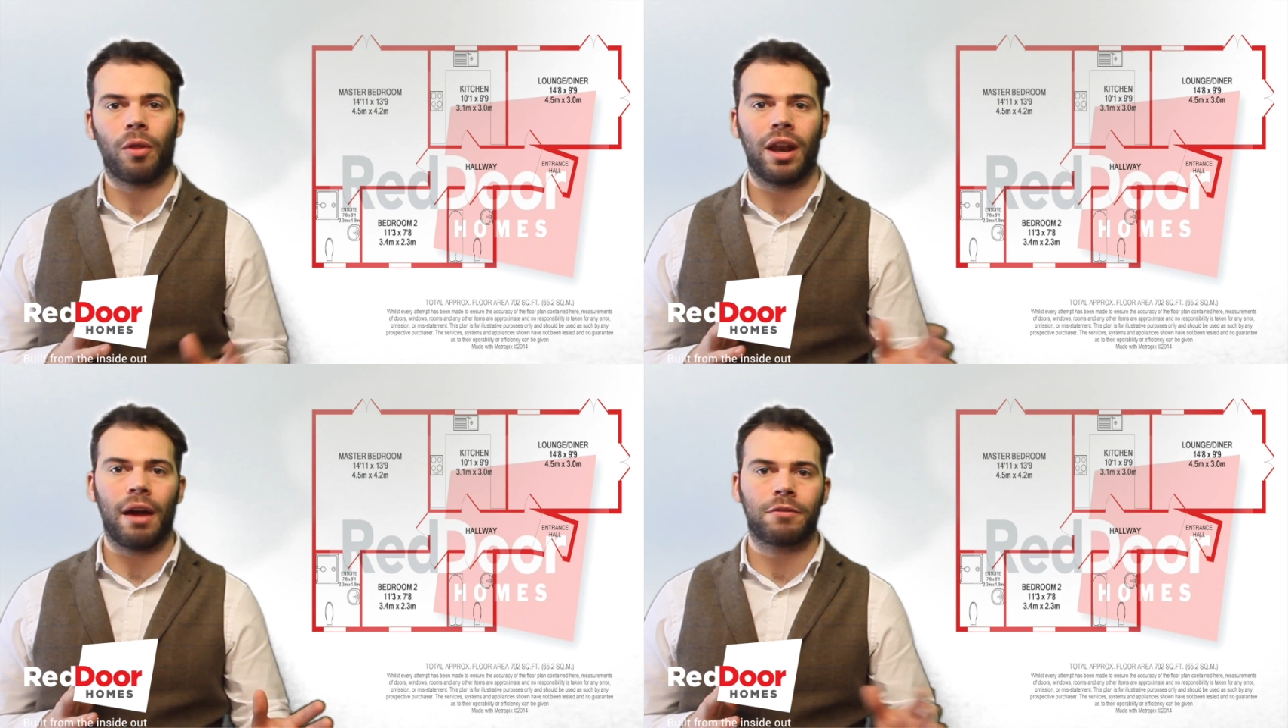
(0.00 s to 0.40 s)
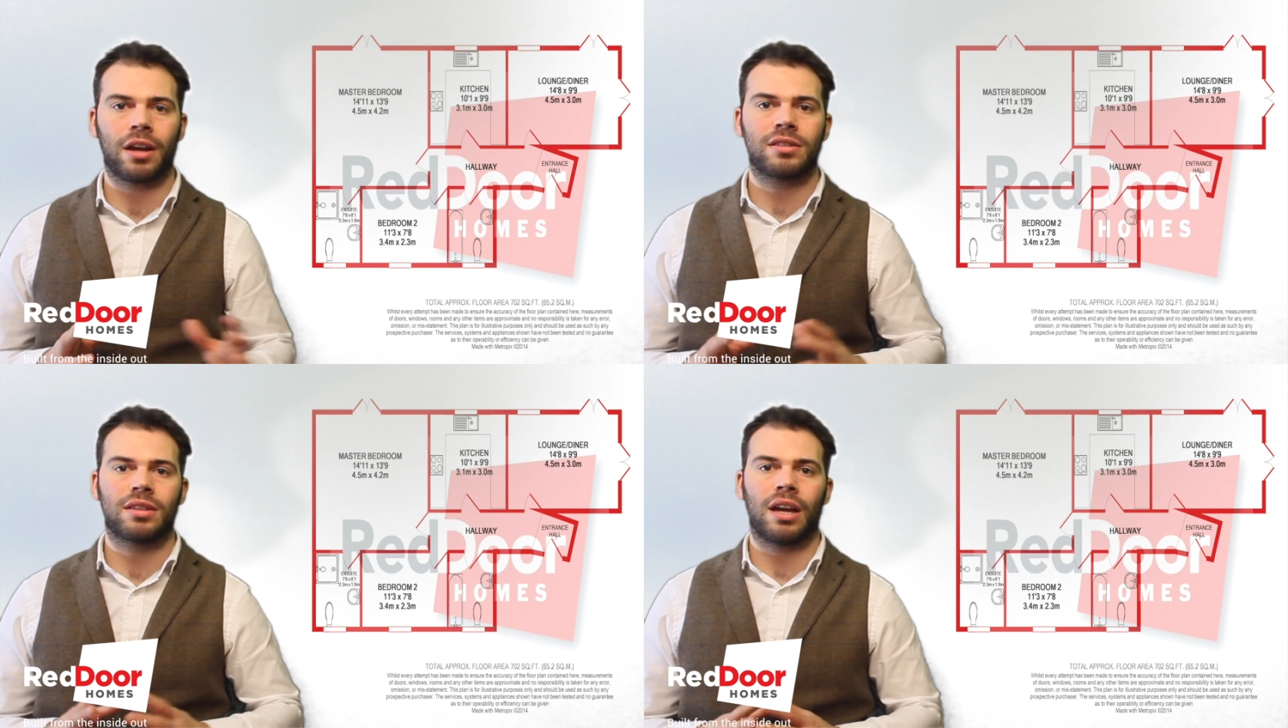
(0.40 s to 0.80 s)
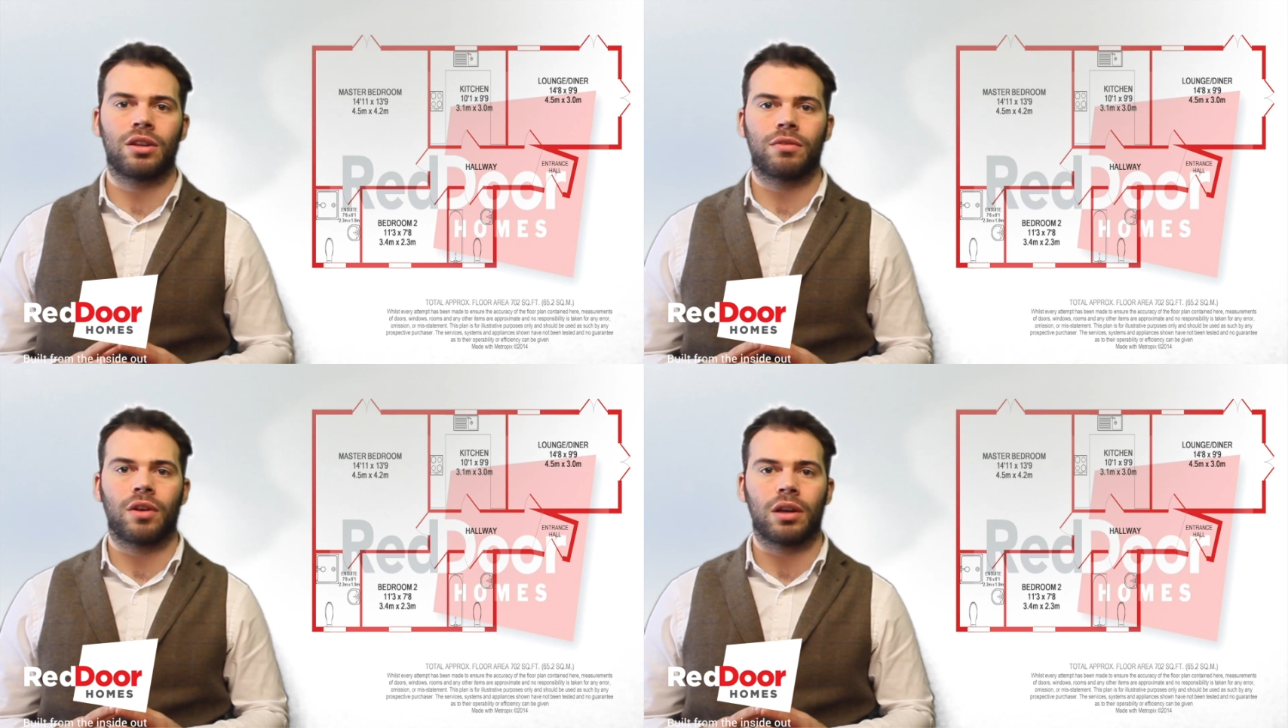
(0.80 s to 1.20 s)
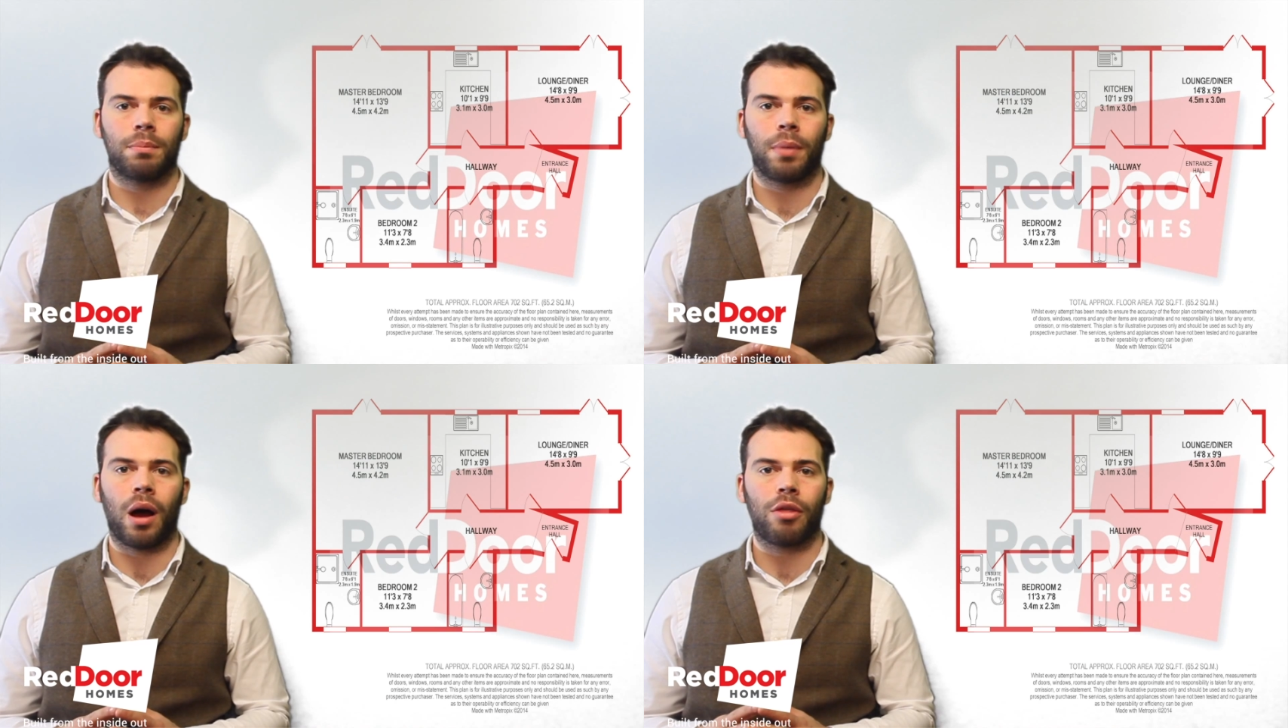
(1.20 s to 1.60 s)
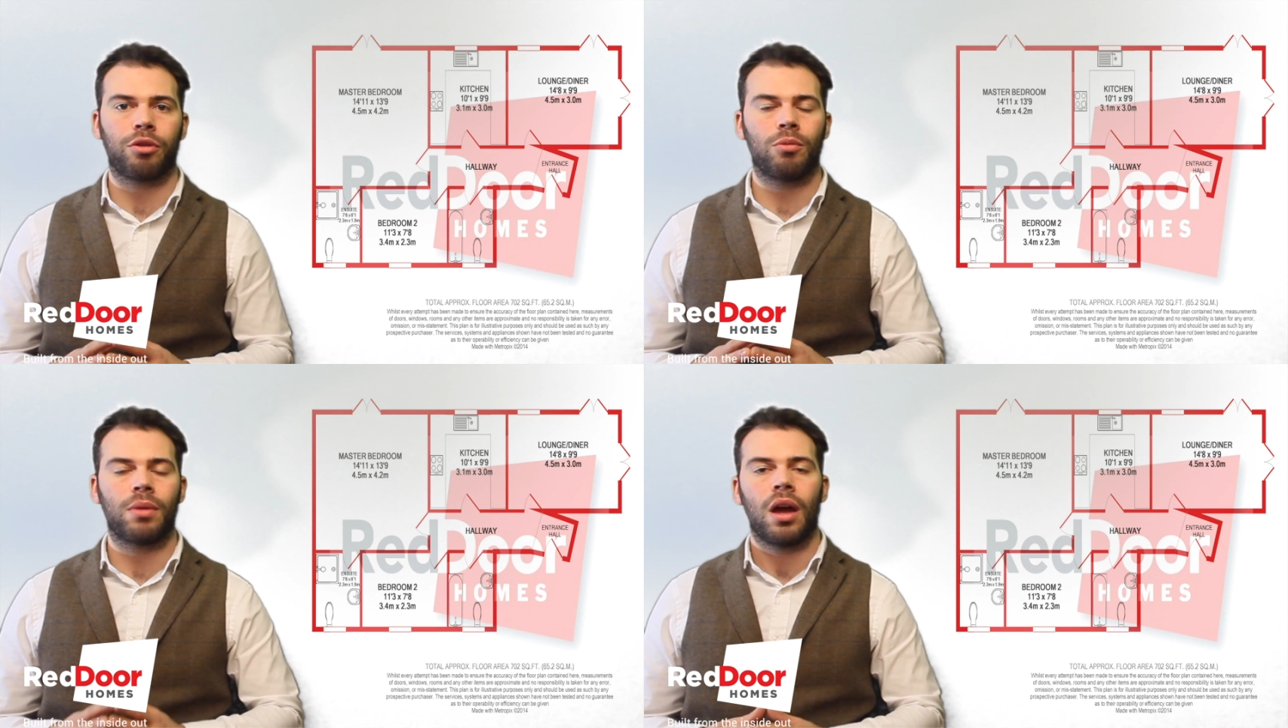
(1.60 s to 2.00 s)
on the left-hand side you've got your
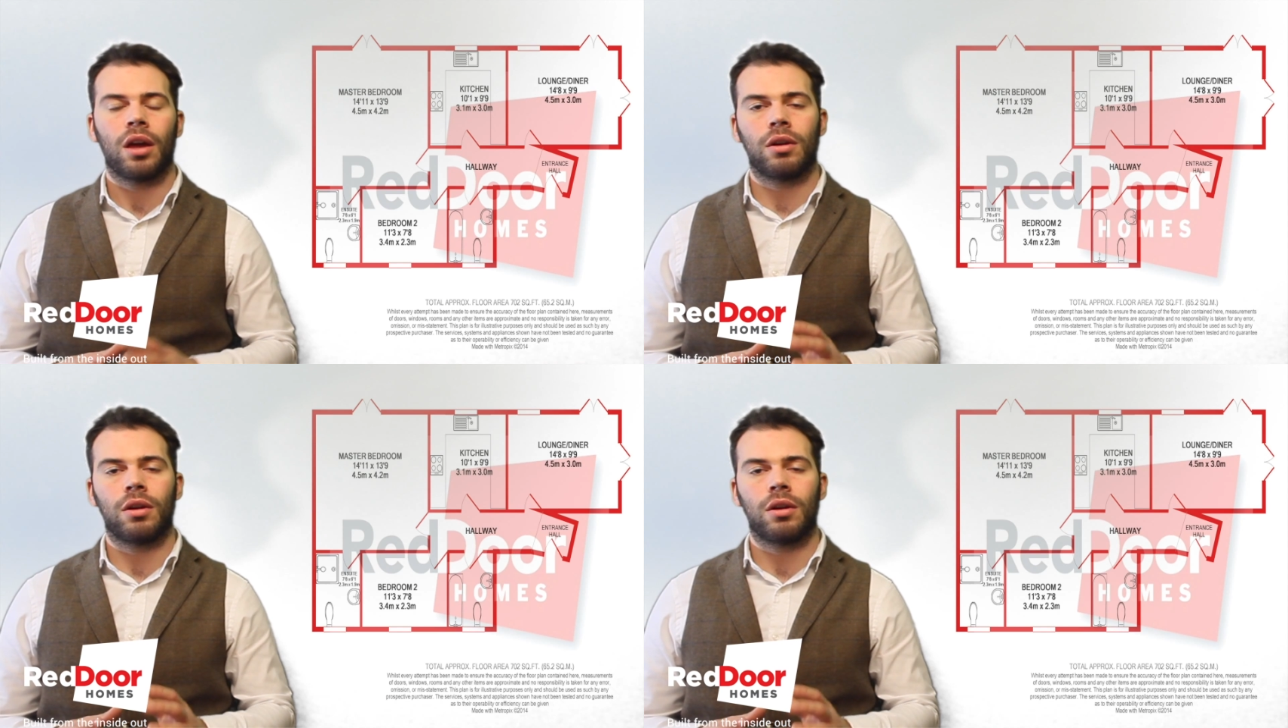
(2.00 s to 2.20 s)
bathroom,